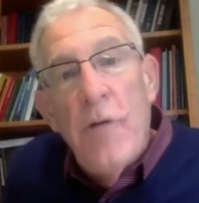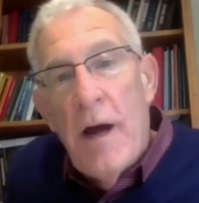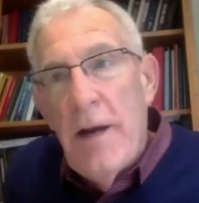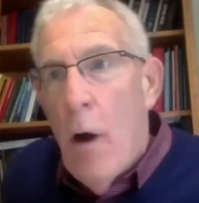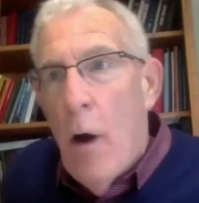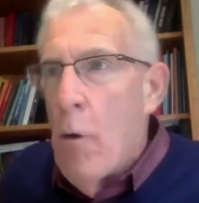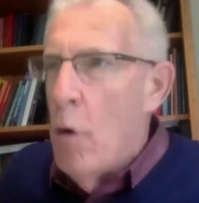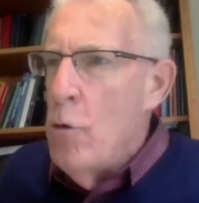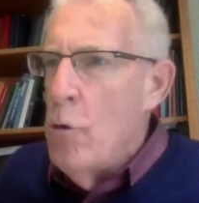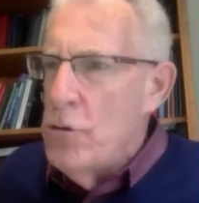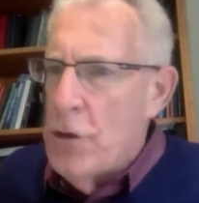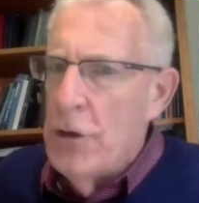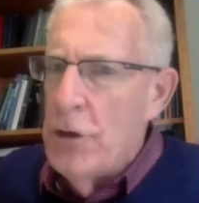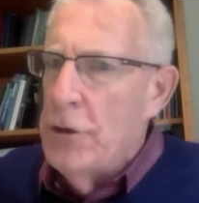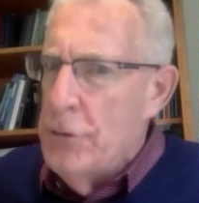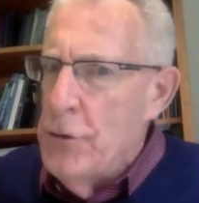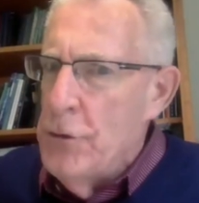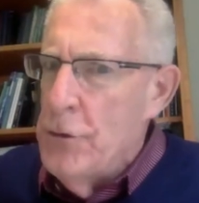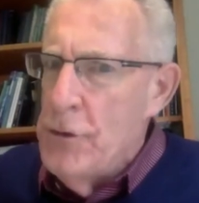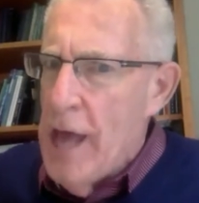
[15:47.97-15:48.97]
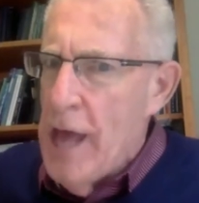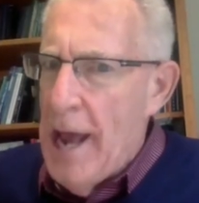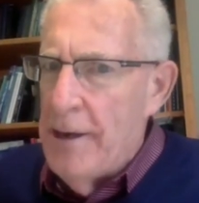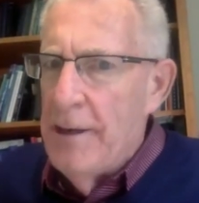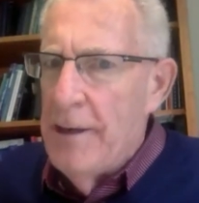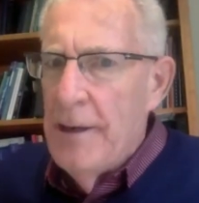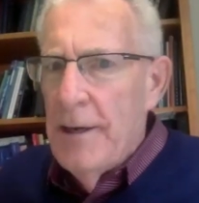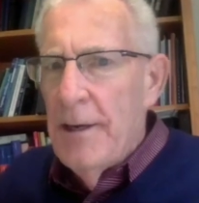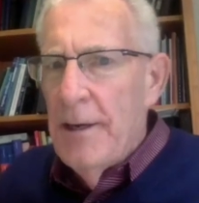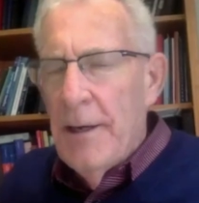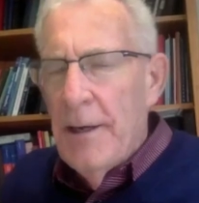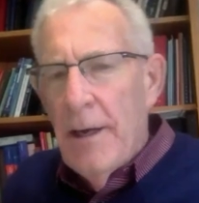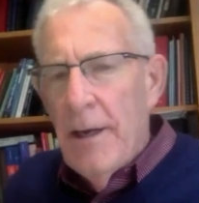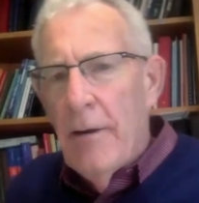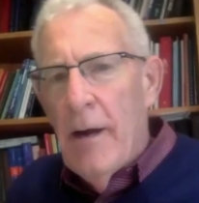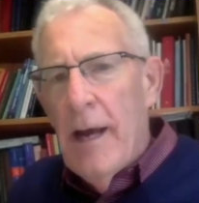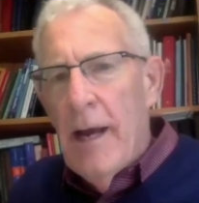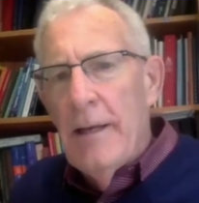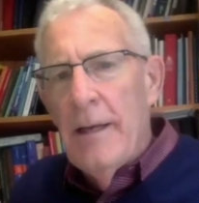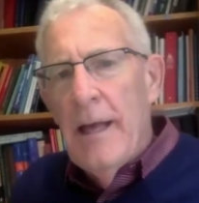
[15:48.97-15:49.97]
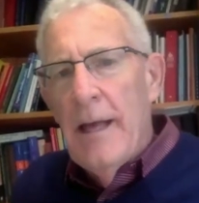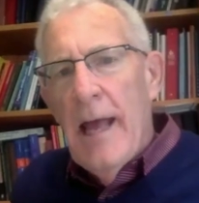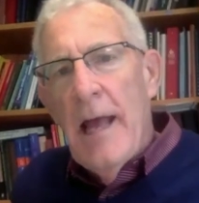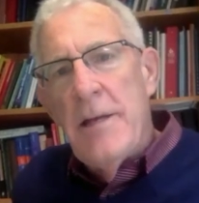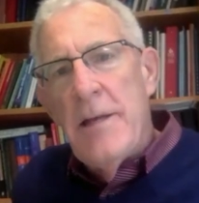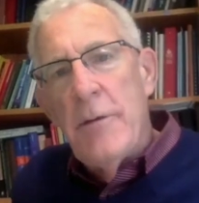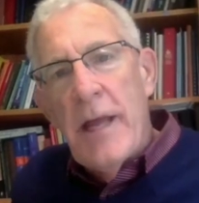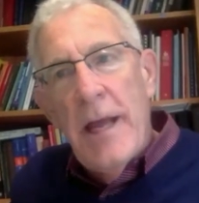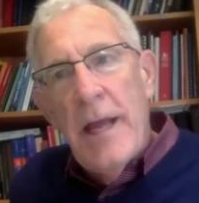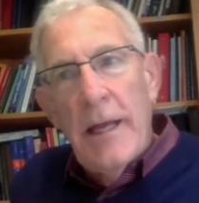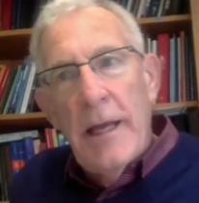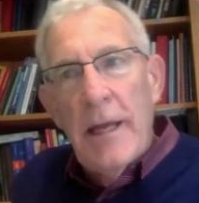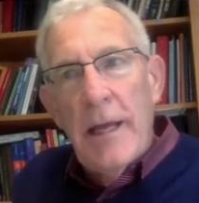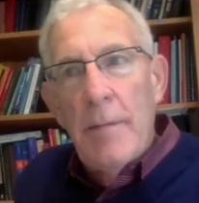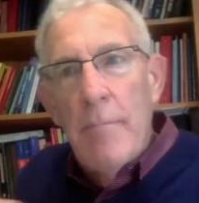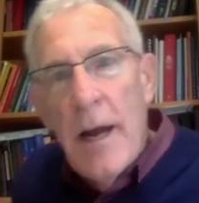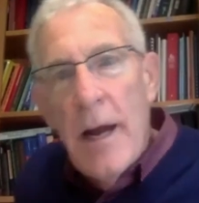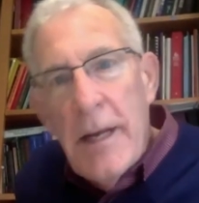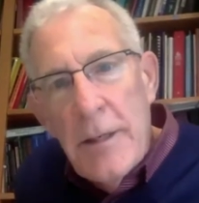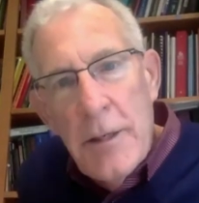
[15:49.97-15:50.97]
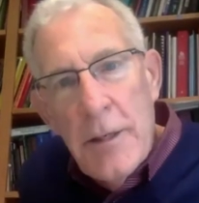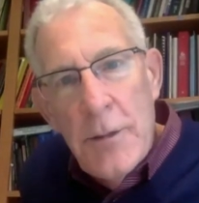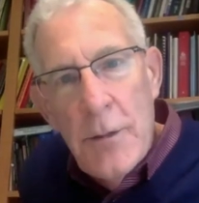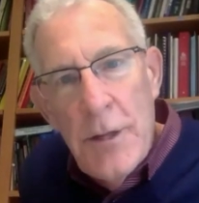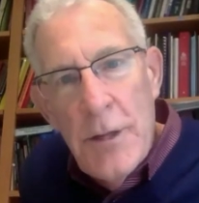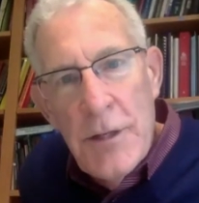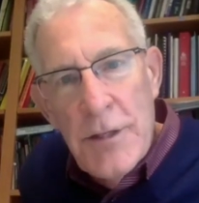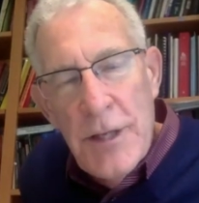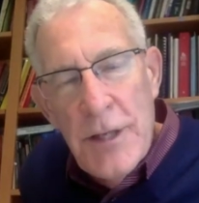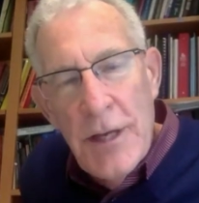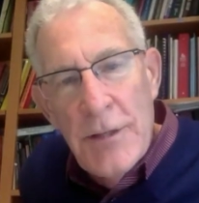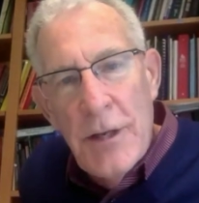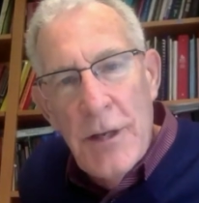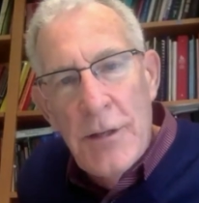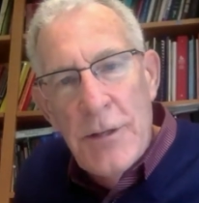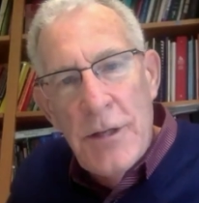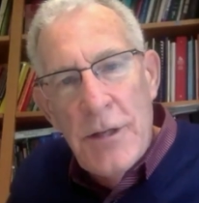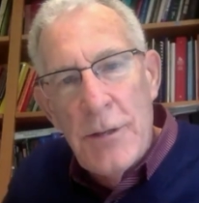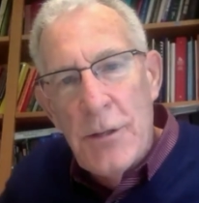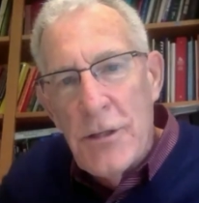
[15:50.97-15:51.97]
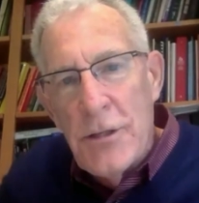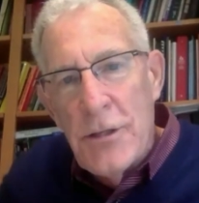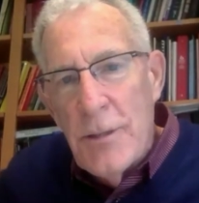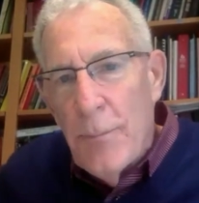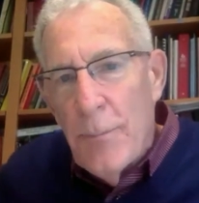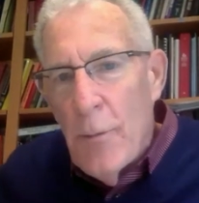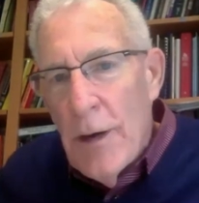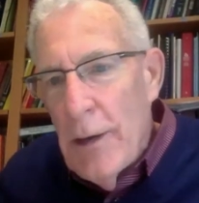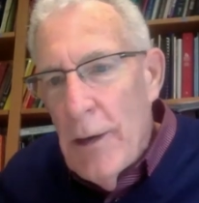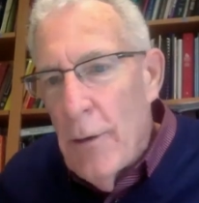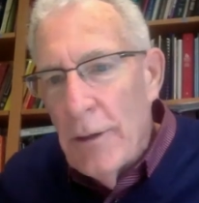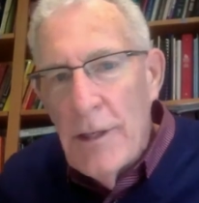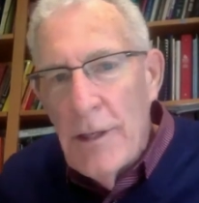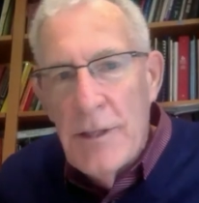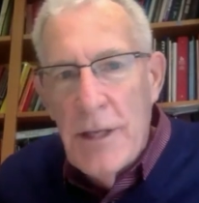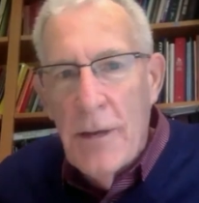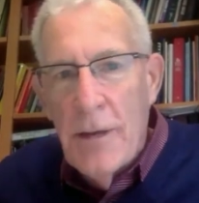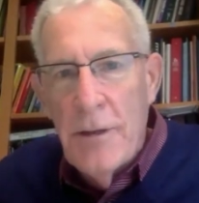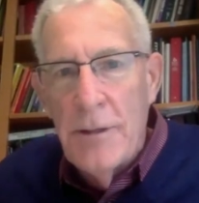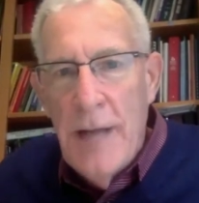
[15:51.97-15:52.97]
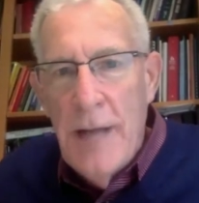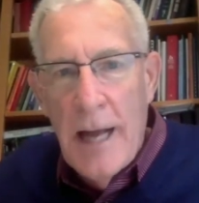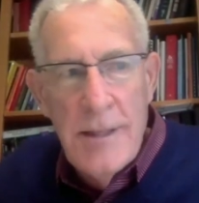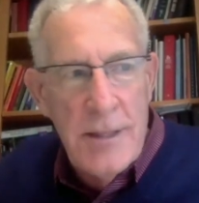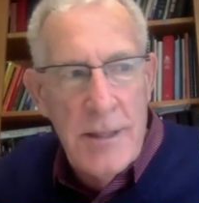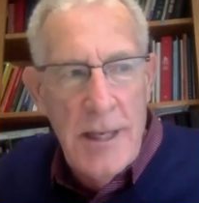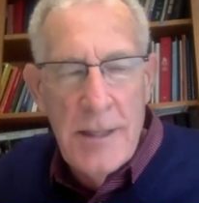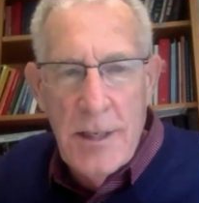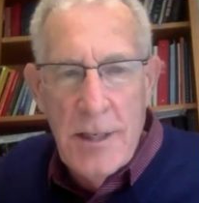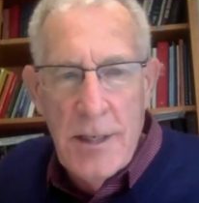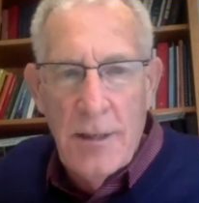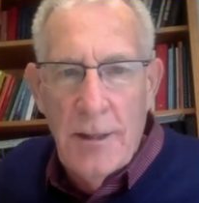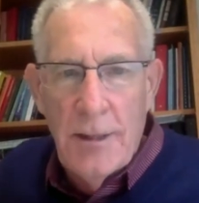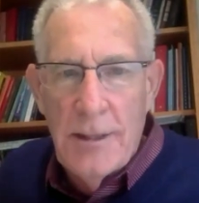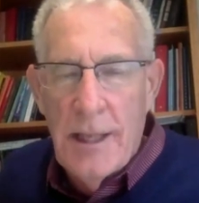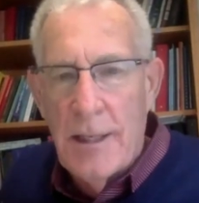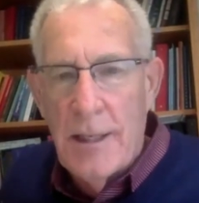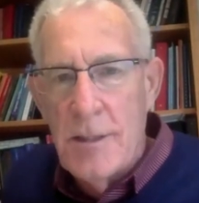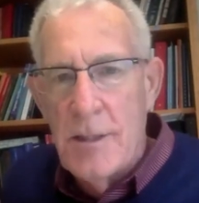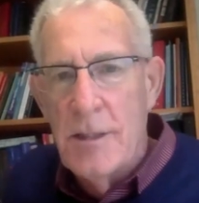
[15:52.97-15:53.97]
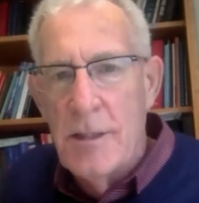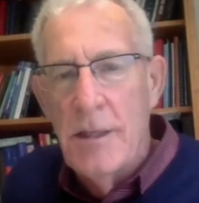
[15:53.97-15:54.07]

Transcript: find out, well, who's going to do that? All right. And you can't get money to do these things. They're supporting all these other nonsensical things.